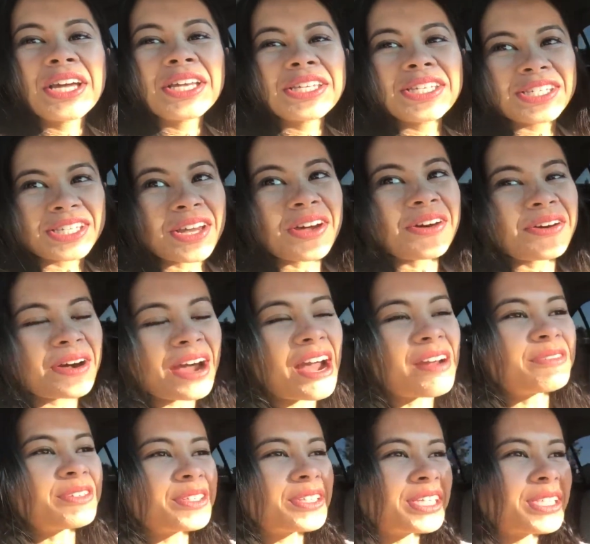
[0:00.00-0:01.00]
So
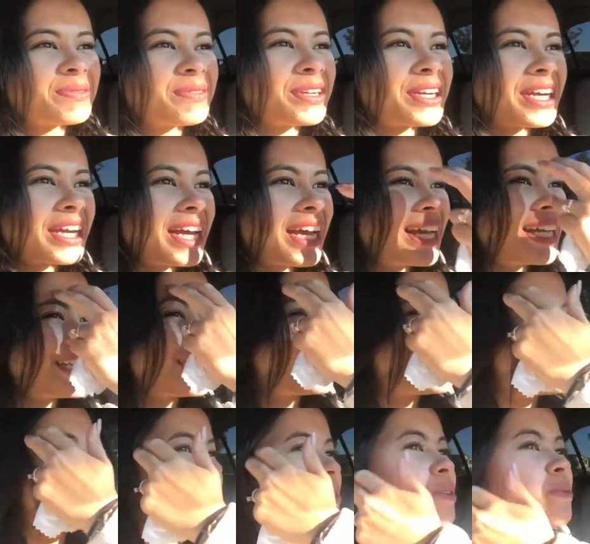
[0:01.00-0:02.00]
after this, we're gonna head
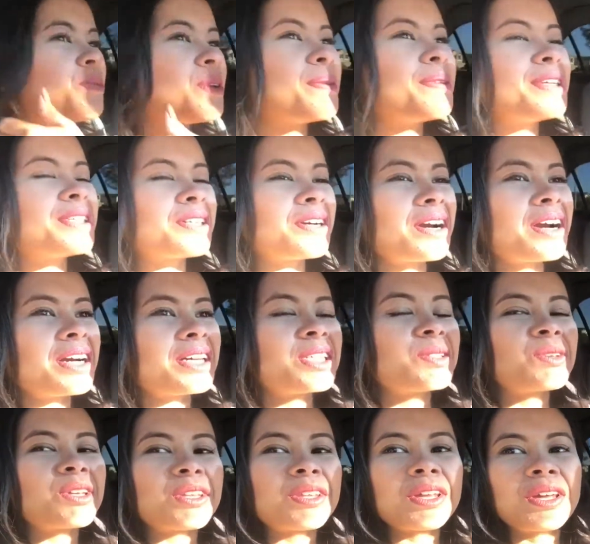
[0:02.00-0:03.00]
to Babies R
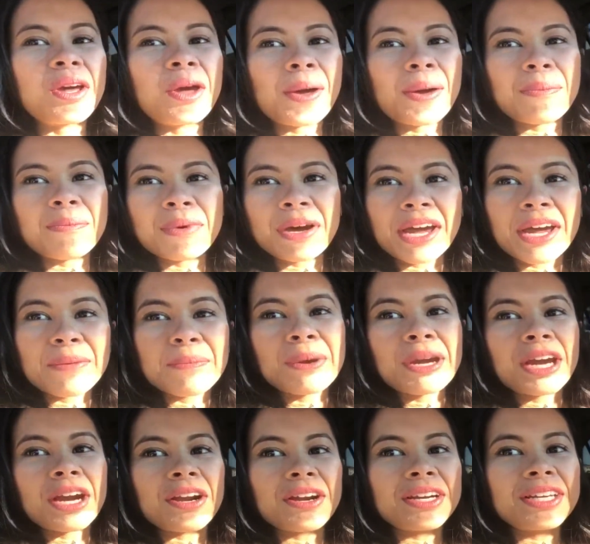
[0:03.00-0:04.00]
Us with my
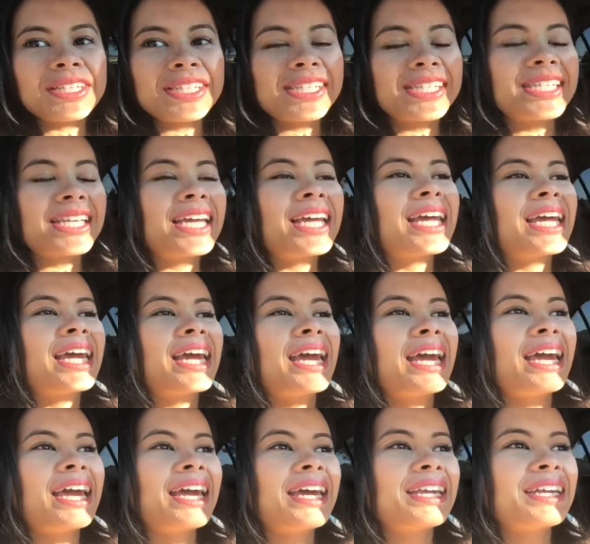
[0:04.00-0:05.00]
parents,
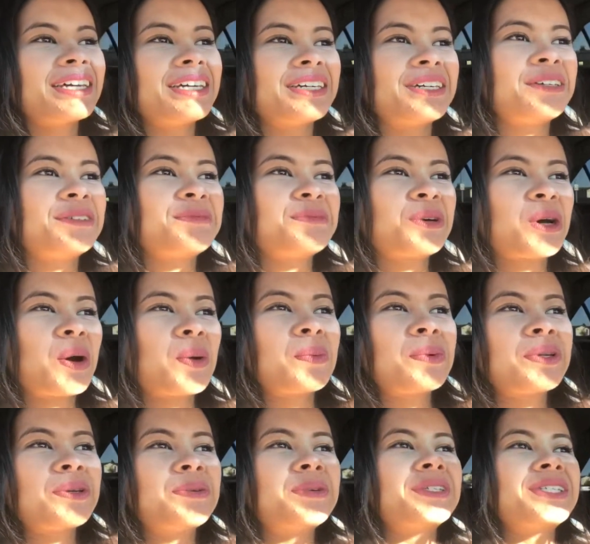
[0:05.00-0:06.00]
and um,
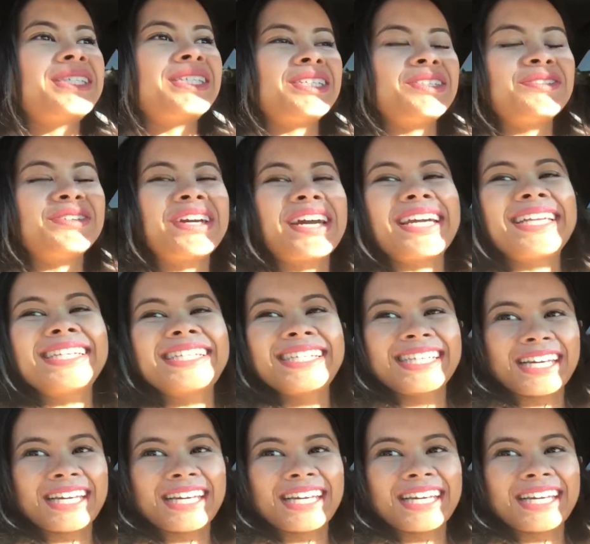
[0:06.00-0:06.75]
we will see you guys